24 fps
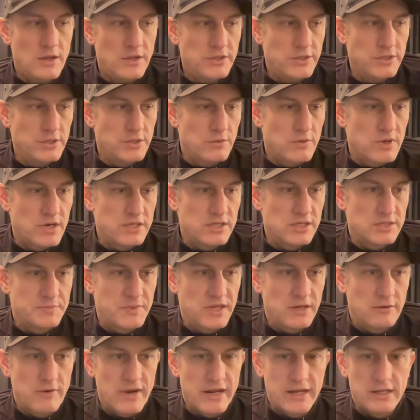You don't want to just
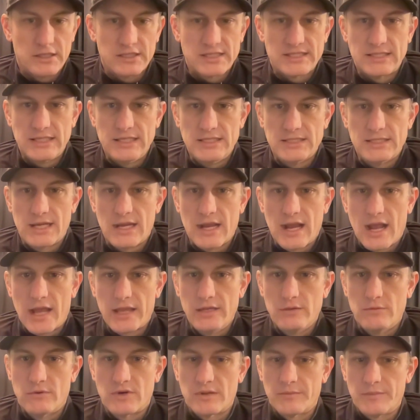be a regular season guy.
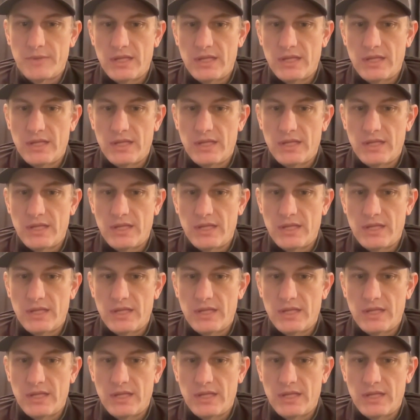You want to